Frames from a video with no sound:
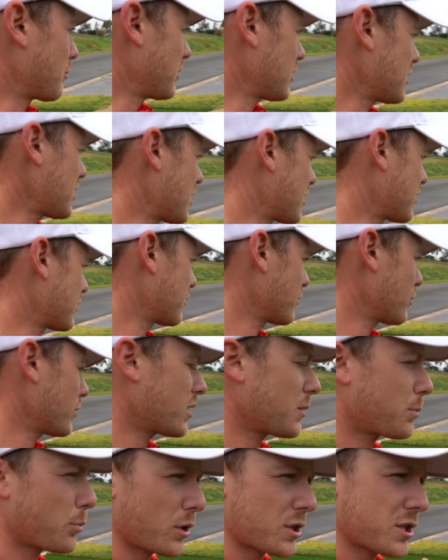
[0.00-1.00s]
But yeah,
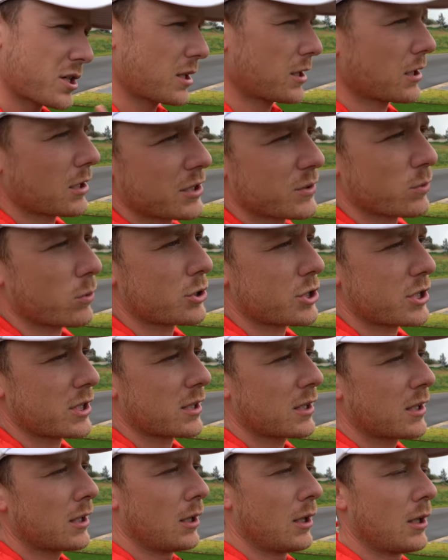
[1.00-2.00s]
really appreciate you guys watching.